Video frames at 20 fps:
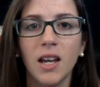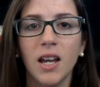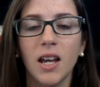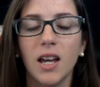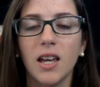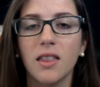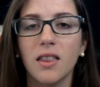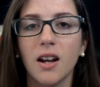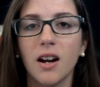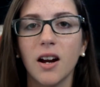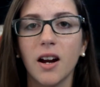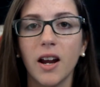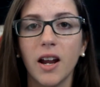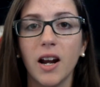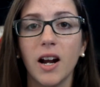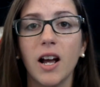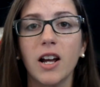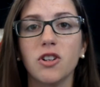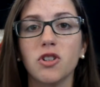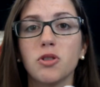in there,
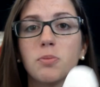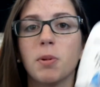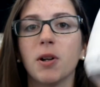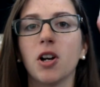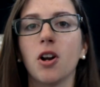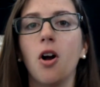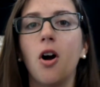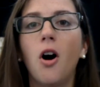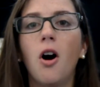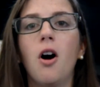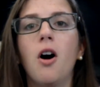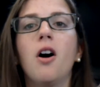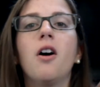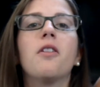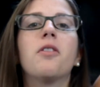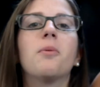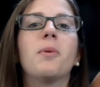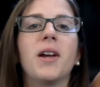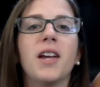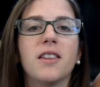and I just put it
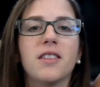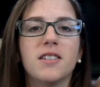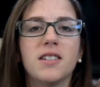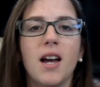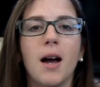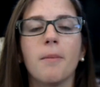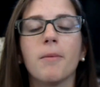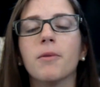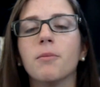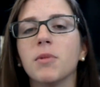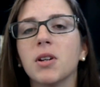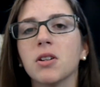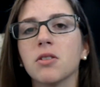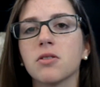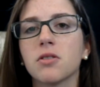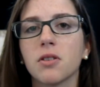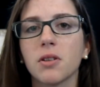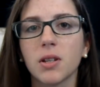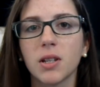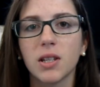all the way at the top of the mirror
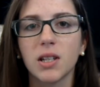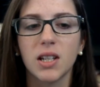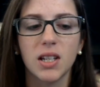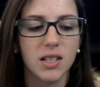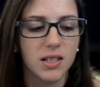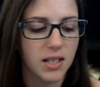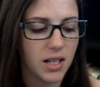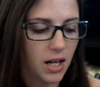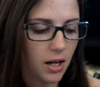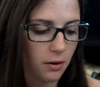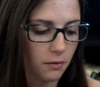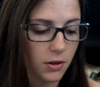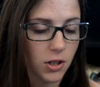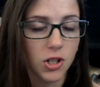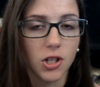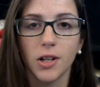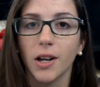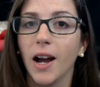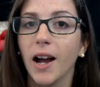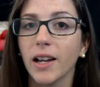so the kids can't reach
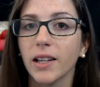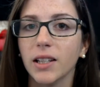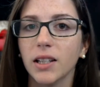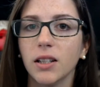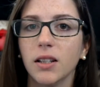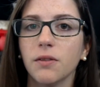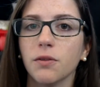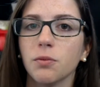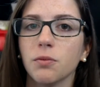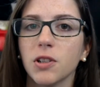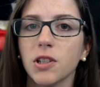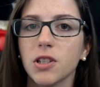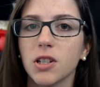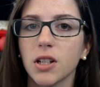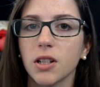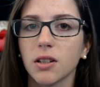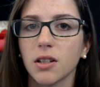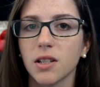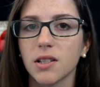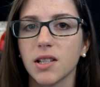it. I can't even reach
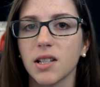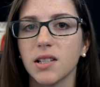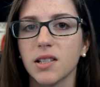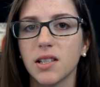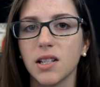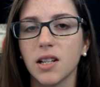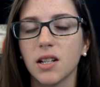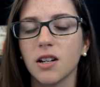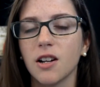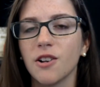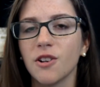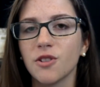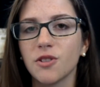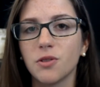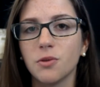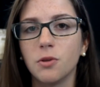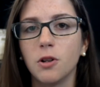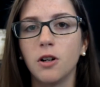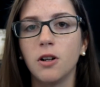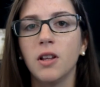it unless I stand on a
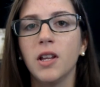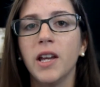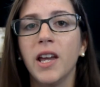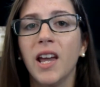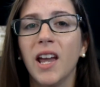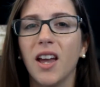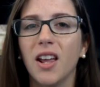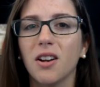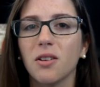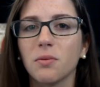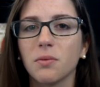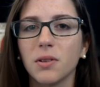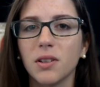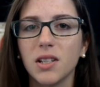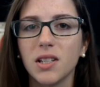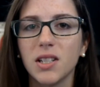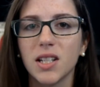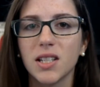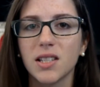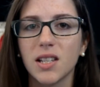stool, and it
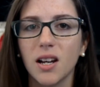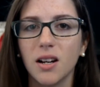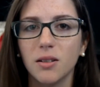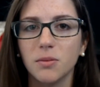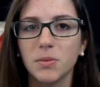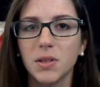really does help